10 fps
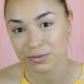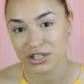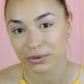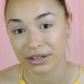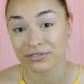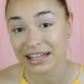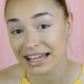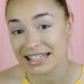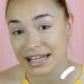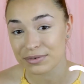So if
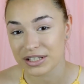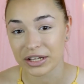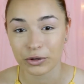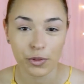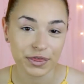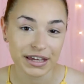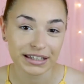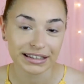that sounds like your thing,